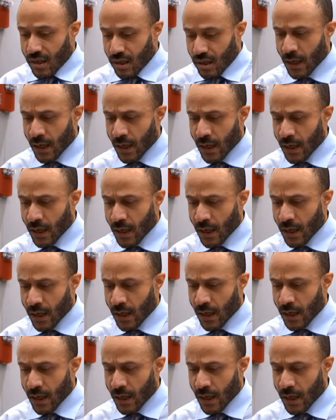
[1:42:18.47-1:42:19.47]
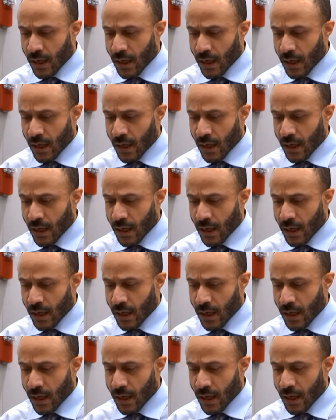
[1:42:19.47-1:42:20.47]
And again, I say the same thing
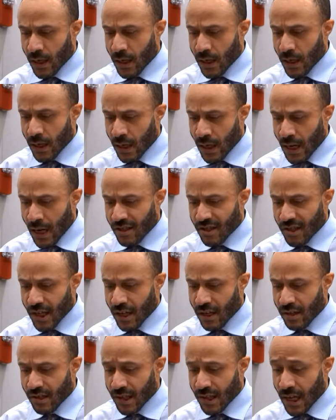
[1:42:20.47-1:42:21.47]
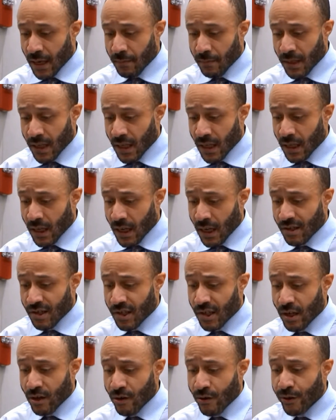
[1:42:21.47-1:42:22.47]
that I said earlier. Same thing I
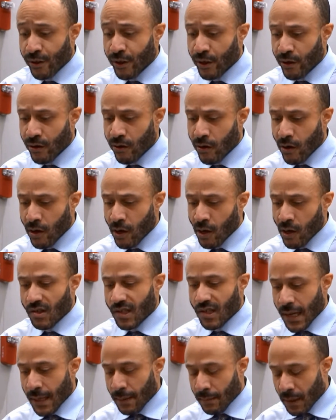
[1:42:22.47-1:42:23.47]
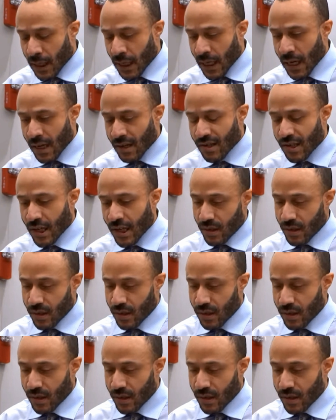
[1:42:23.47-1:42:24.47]
said in opening
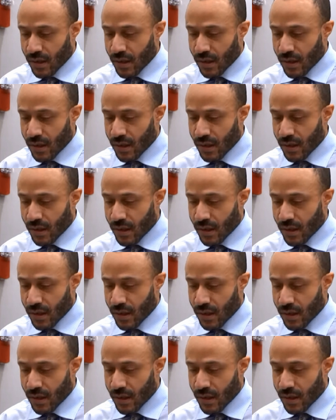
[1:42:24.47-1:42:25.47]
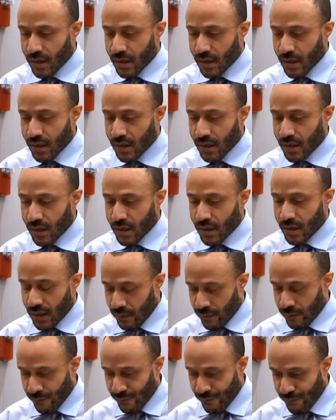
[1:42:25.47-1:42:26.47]
statements. I'm not reading from any
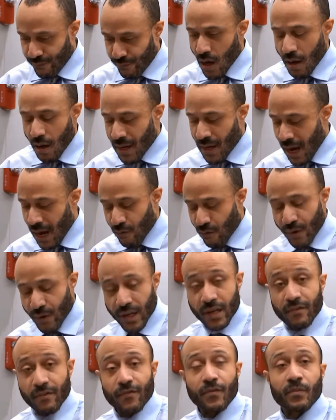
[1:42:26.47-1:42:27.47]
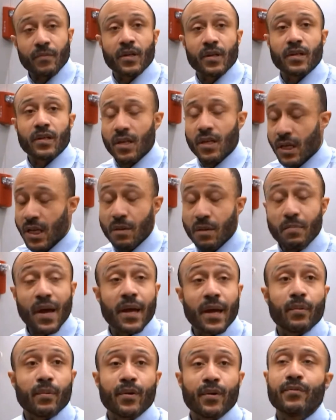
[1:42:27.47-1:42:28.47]
paper, any
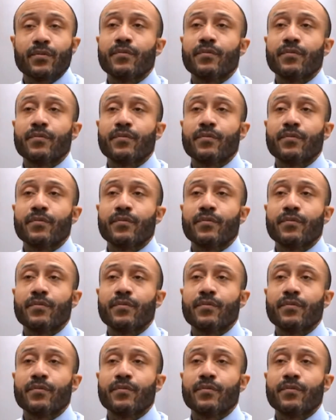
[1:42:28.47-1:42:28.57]
books,